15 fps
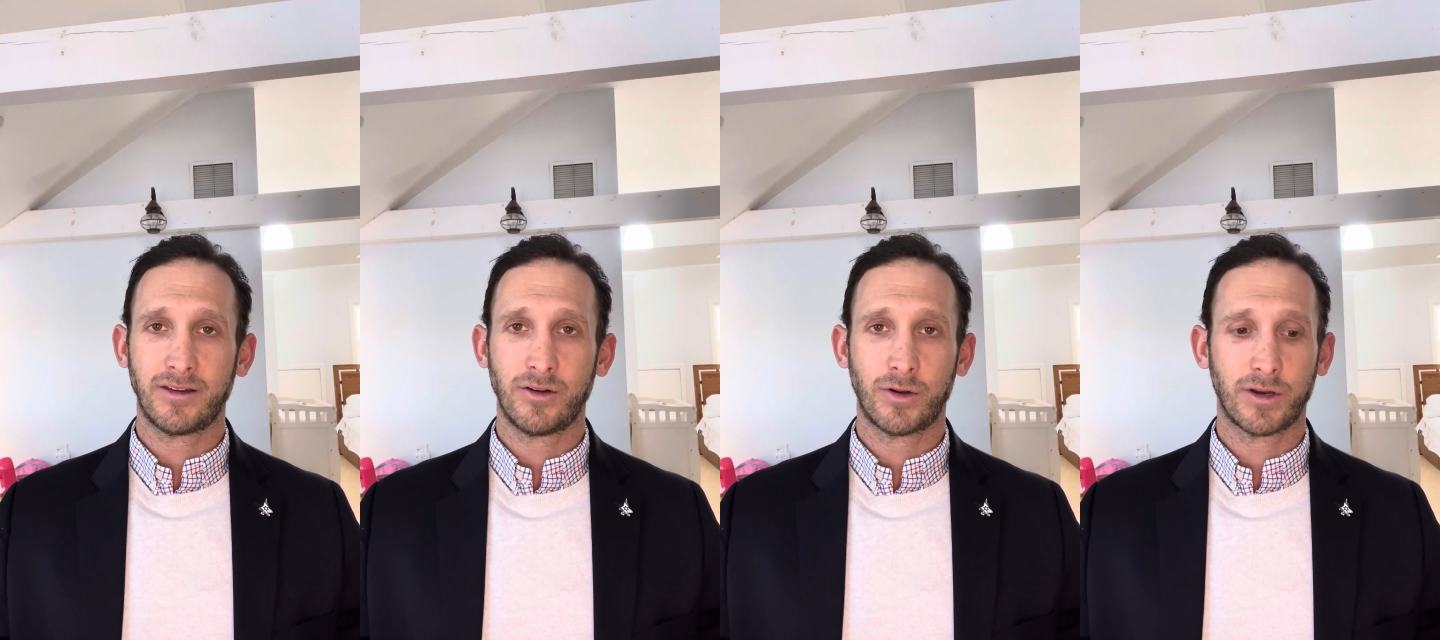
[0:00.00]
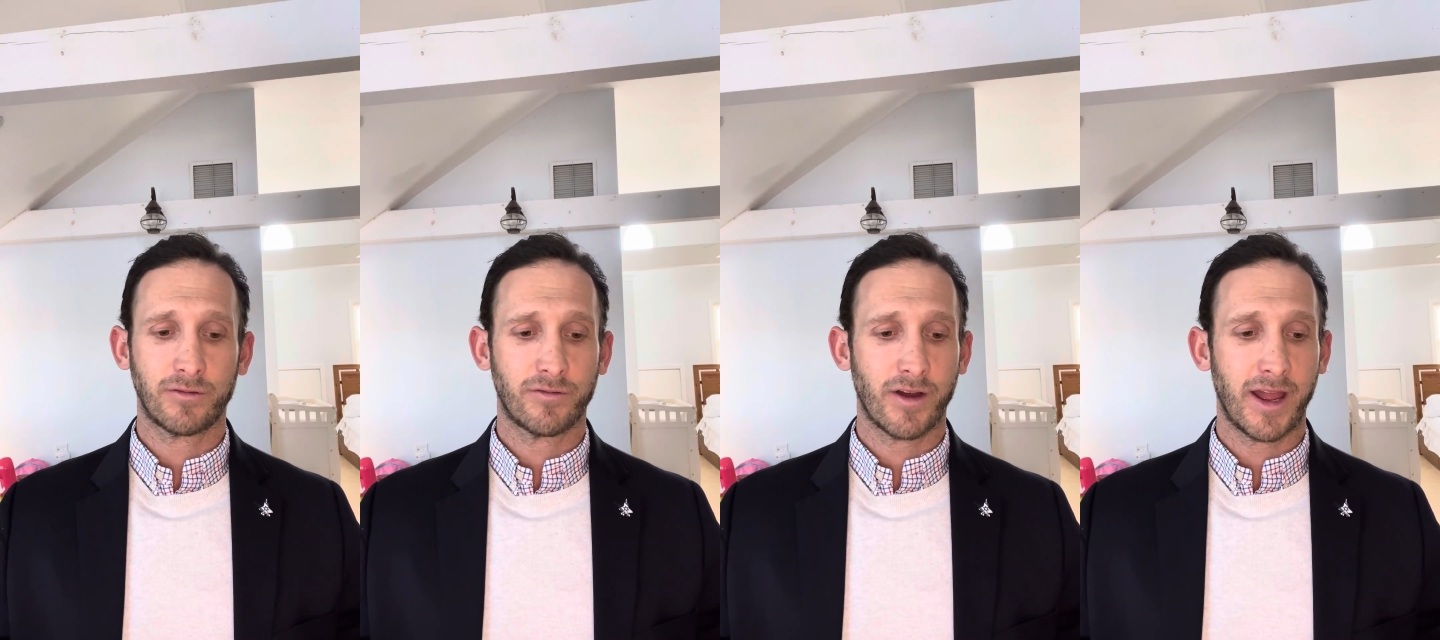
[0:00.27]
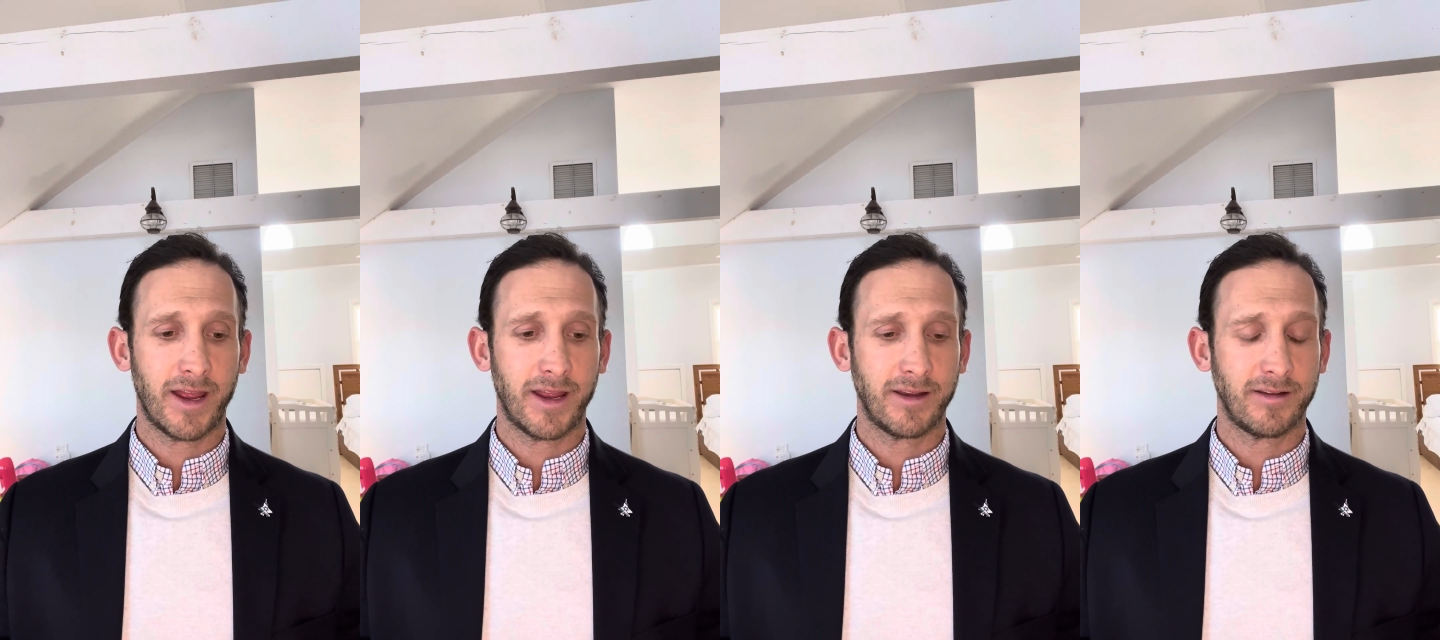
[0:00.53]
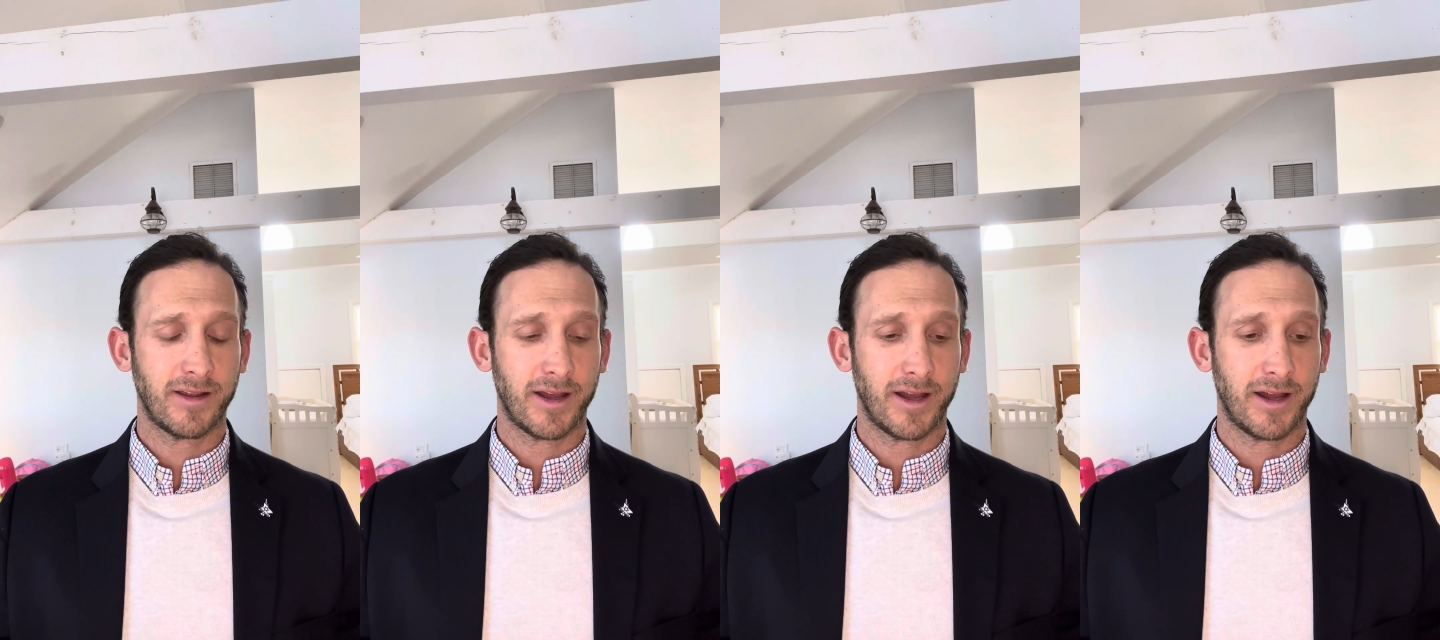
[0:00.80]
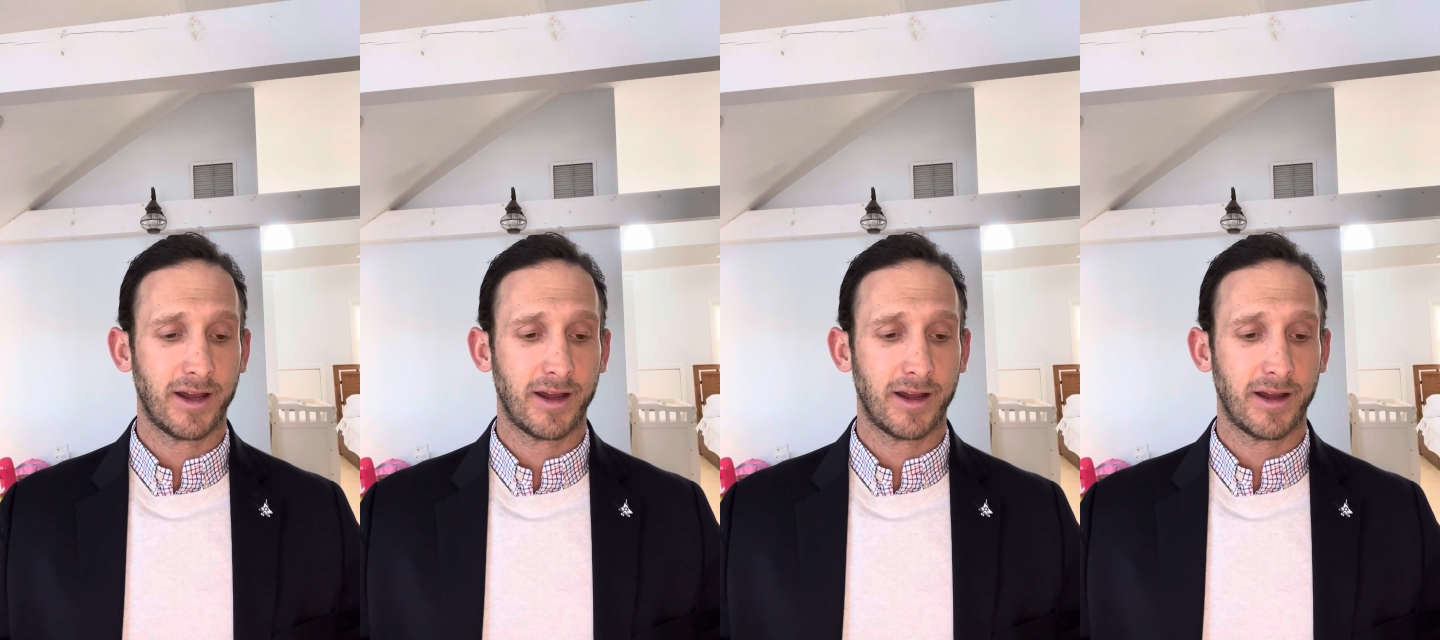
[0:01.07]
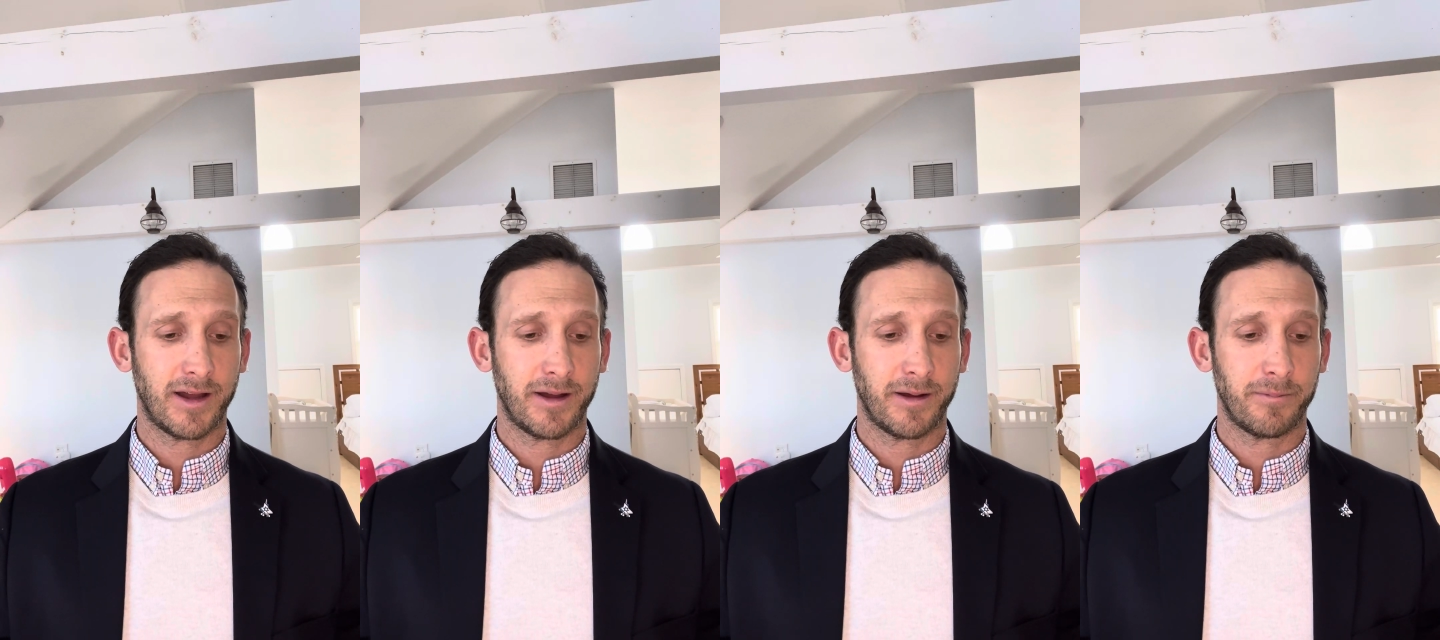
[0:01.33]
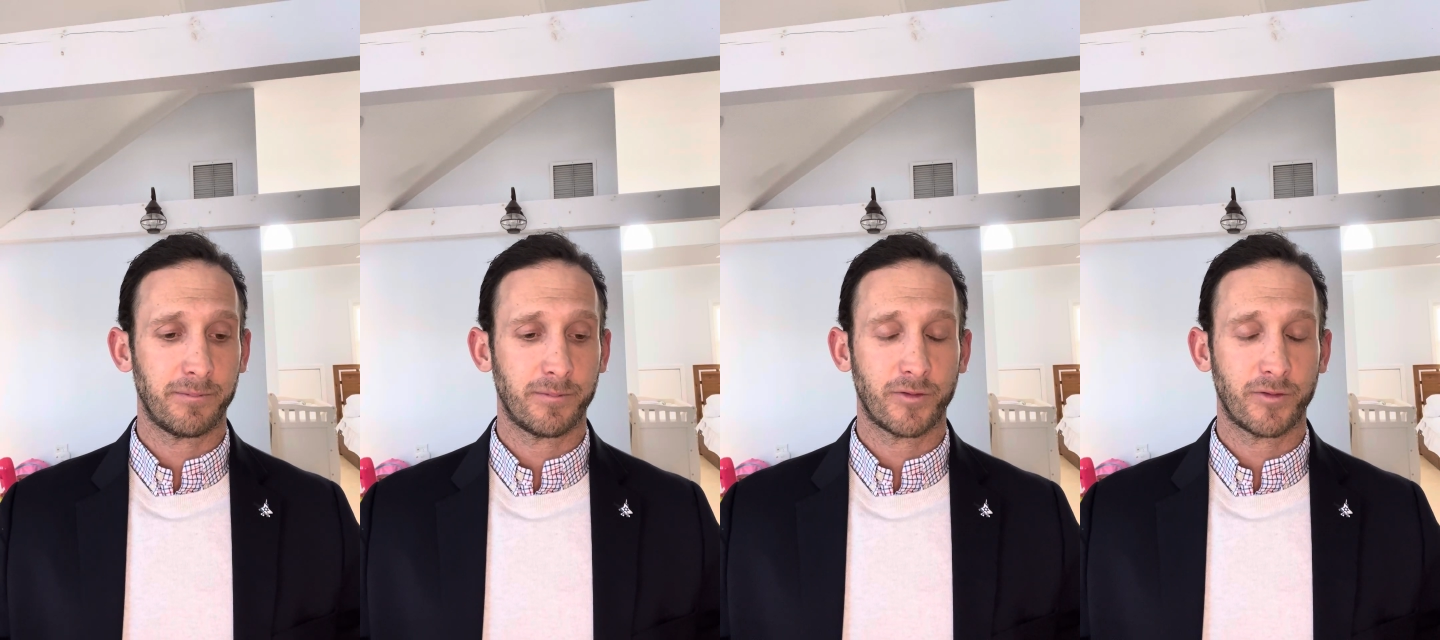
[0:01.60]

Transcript: you can find a